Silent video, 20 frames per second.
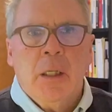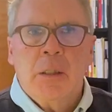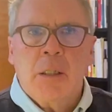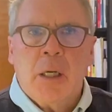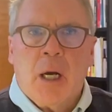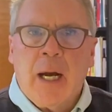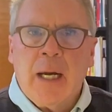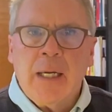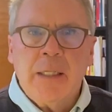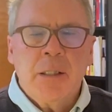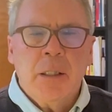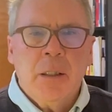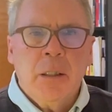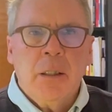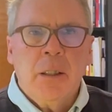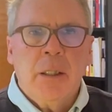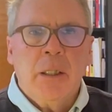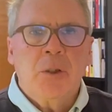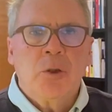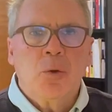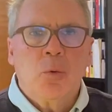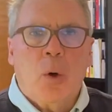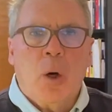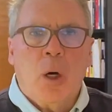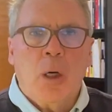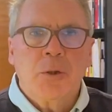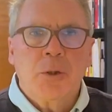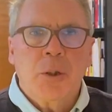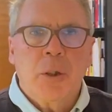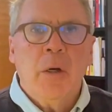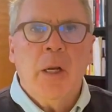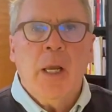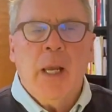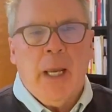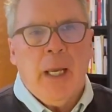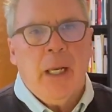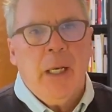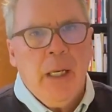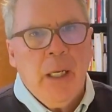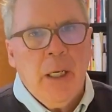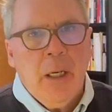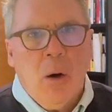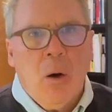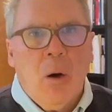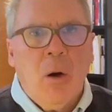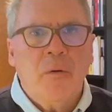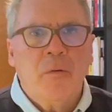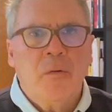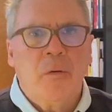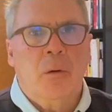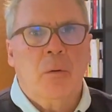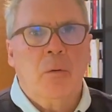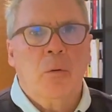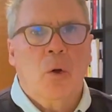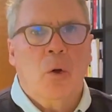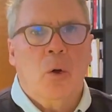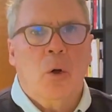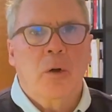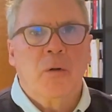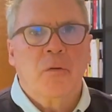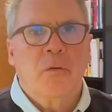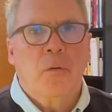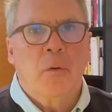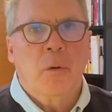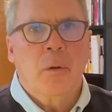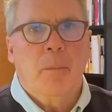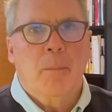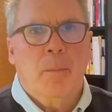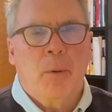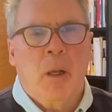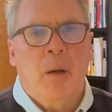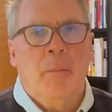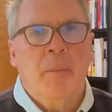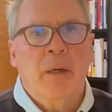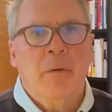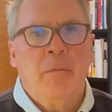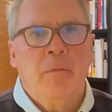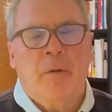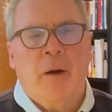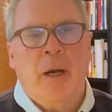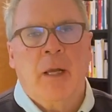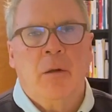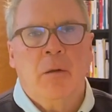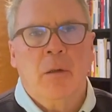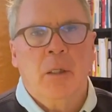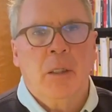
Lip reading: ties in the dishwasher, and he also calls for the plumbing final